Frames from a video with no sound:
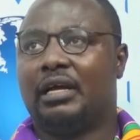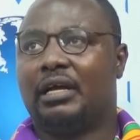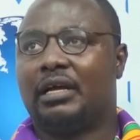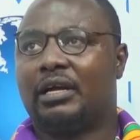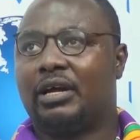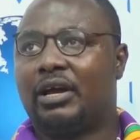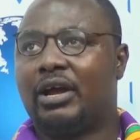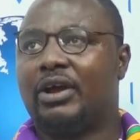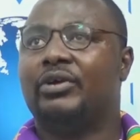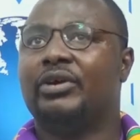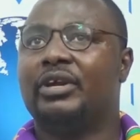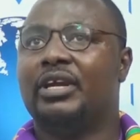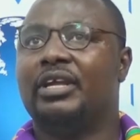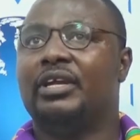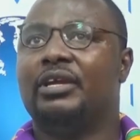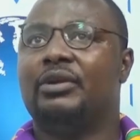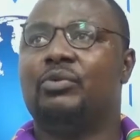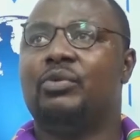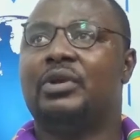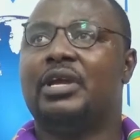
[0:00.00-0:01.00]
Currently,
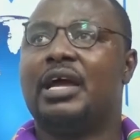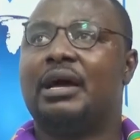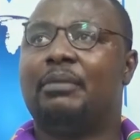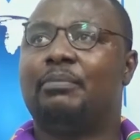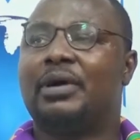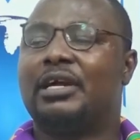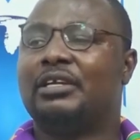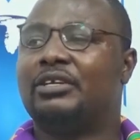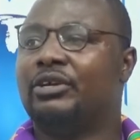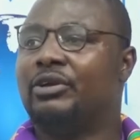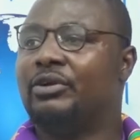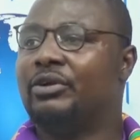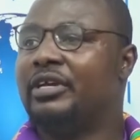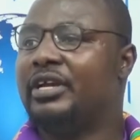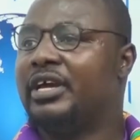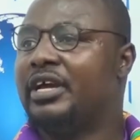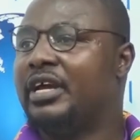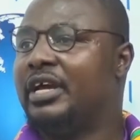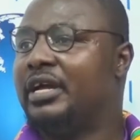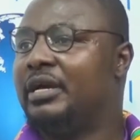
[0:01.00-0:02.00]
we are partnering
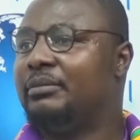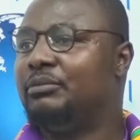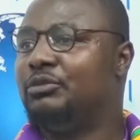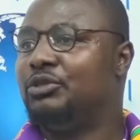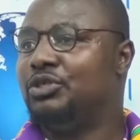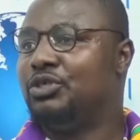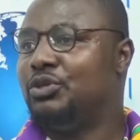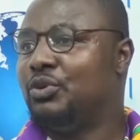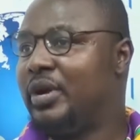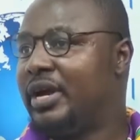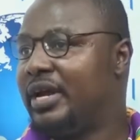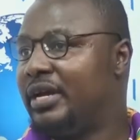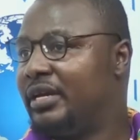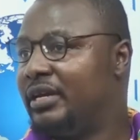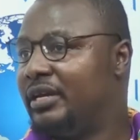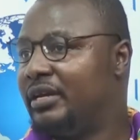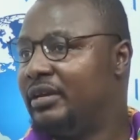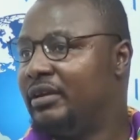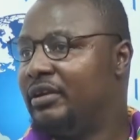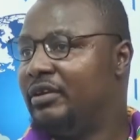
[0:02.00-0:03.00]
the UN
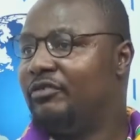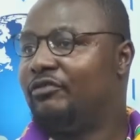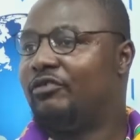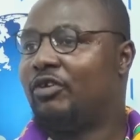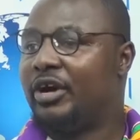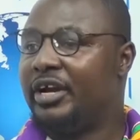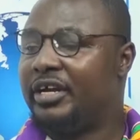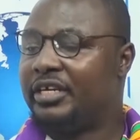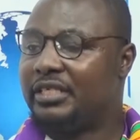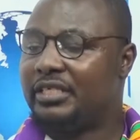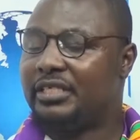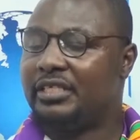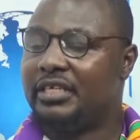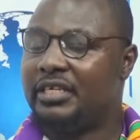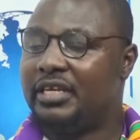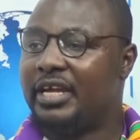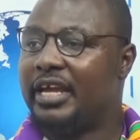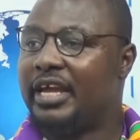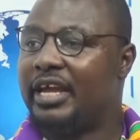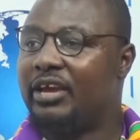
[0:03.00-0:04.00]
for its
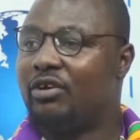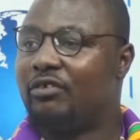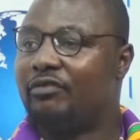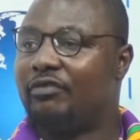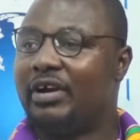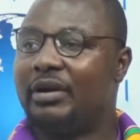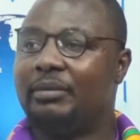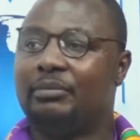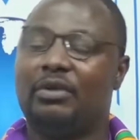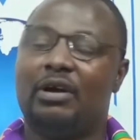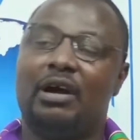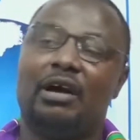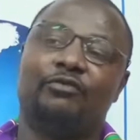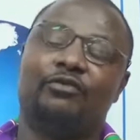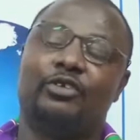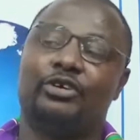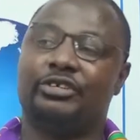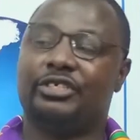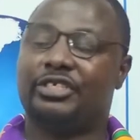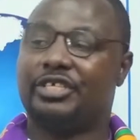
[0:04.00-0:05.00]
decade of
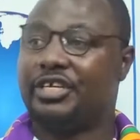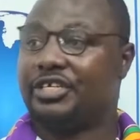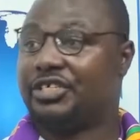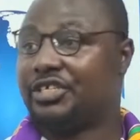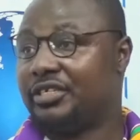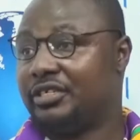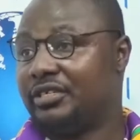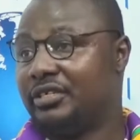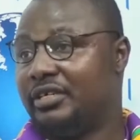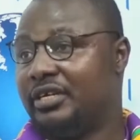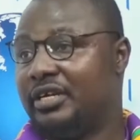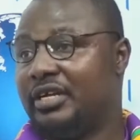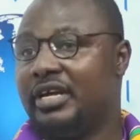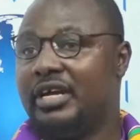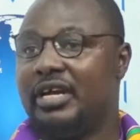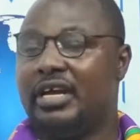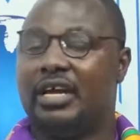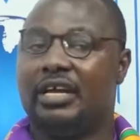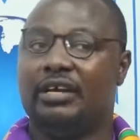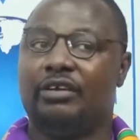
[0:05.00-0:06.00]
afforestation.
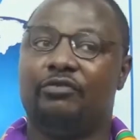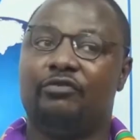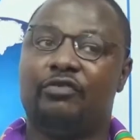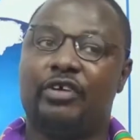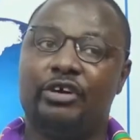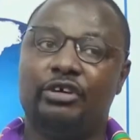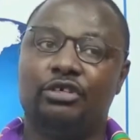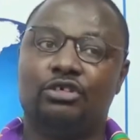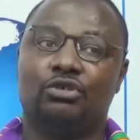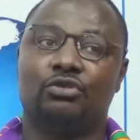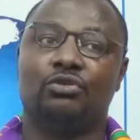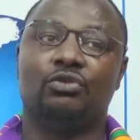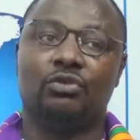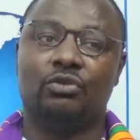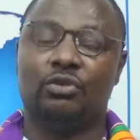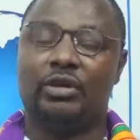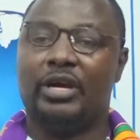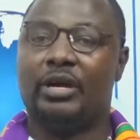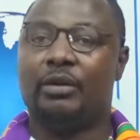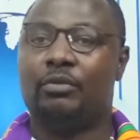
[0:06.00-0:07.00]
And very soon,
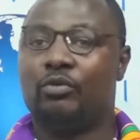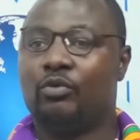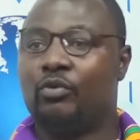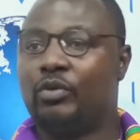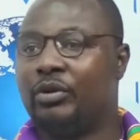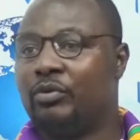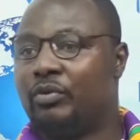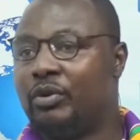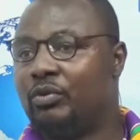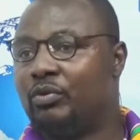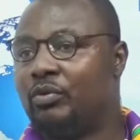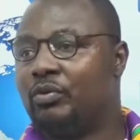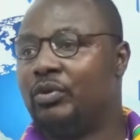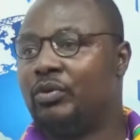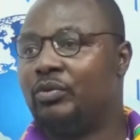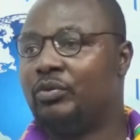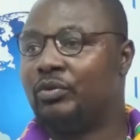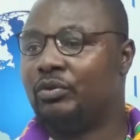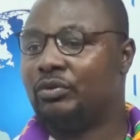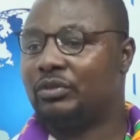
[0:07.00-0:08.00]
we
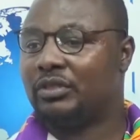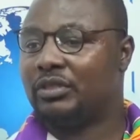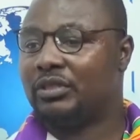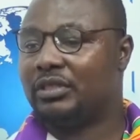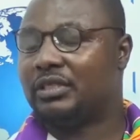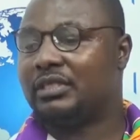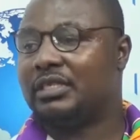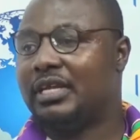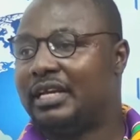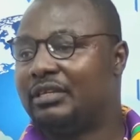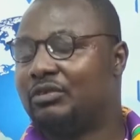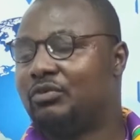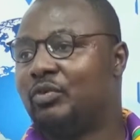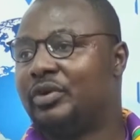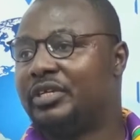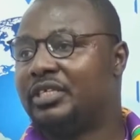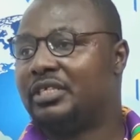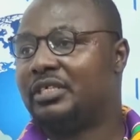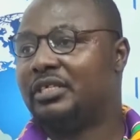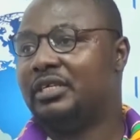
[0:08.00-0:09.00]
will start
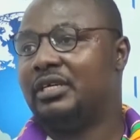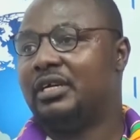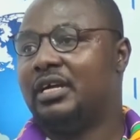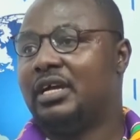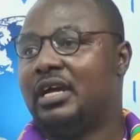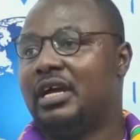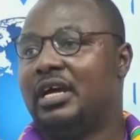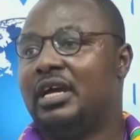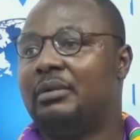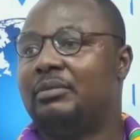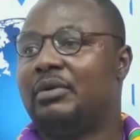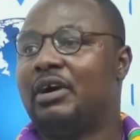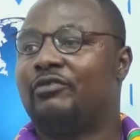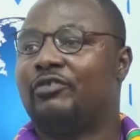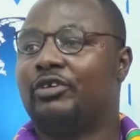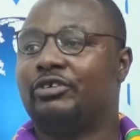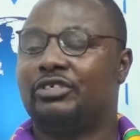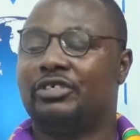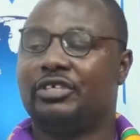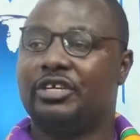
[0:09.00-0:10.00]
with
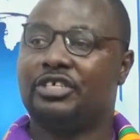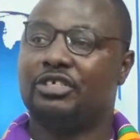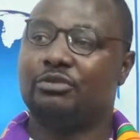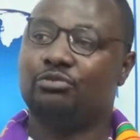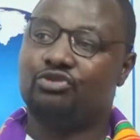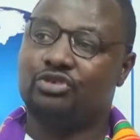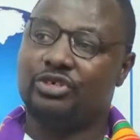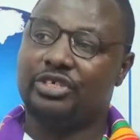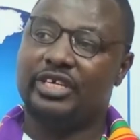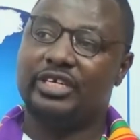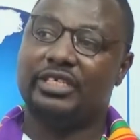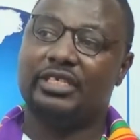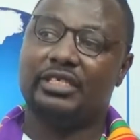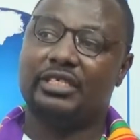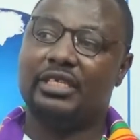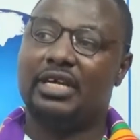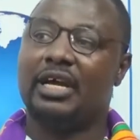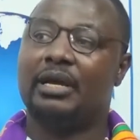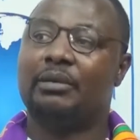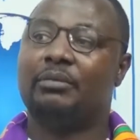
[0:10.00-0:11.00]
afforestation projects
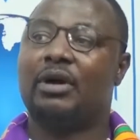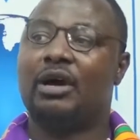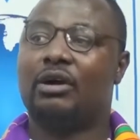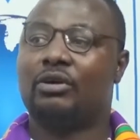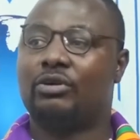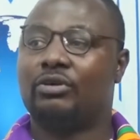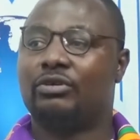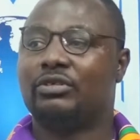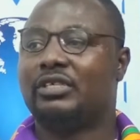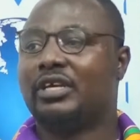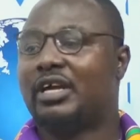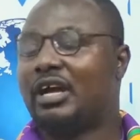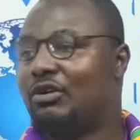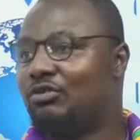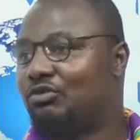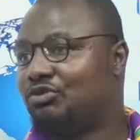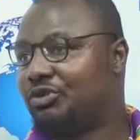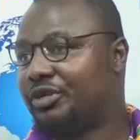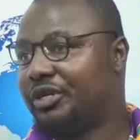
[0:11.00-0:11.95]
across the country.